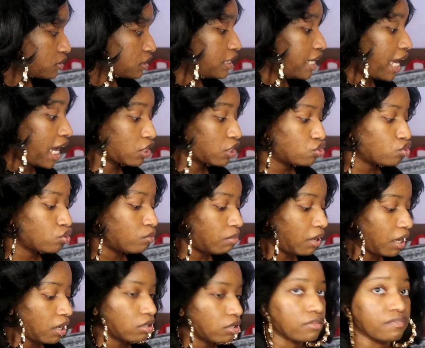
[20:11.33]
an actual
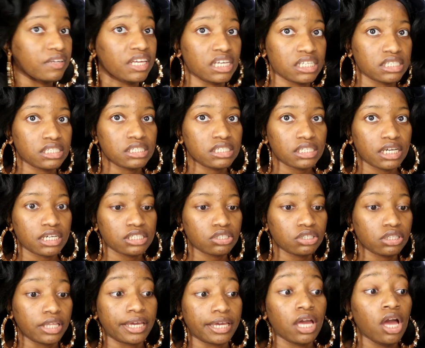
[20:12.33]
bottle of hand
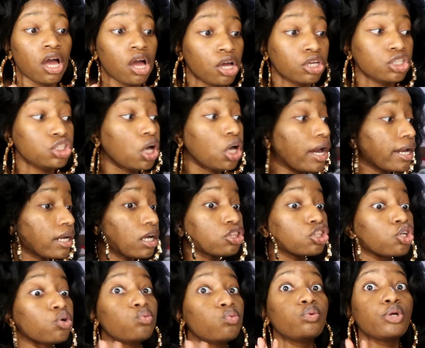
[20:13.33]
sanitizer. Like, y'all, I
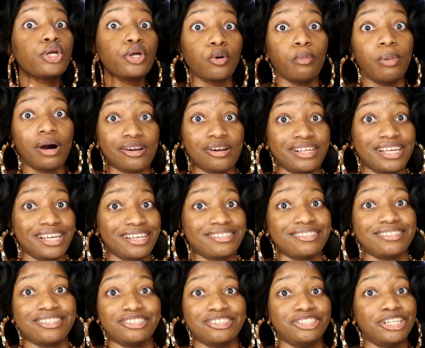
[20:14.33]
got the real bottle of hand
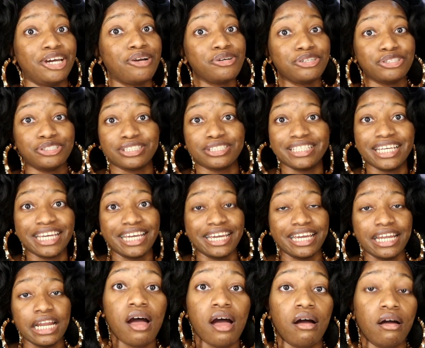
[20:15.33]
sanitizer. Y'all don't
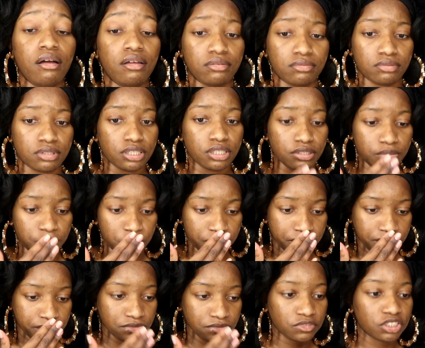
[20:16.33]
understand. Excuse me.
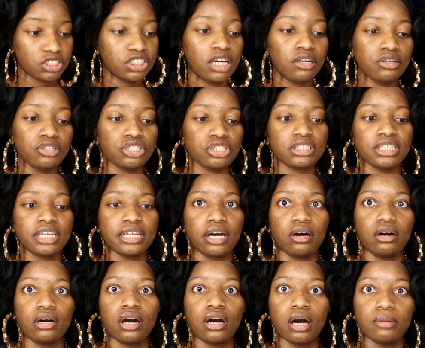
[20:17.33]
Y'all don't understand
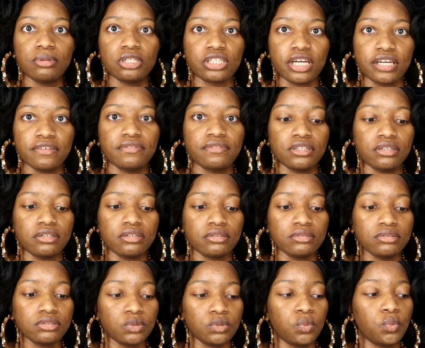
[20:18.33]
how accomplished I feel
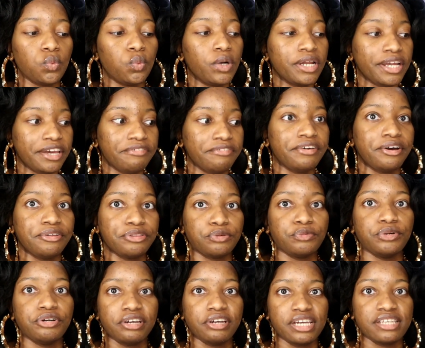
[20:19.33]
when I found the
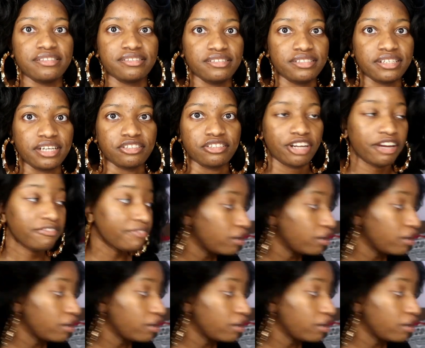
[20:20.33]
real hand sanitizer. I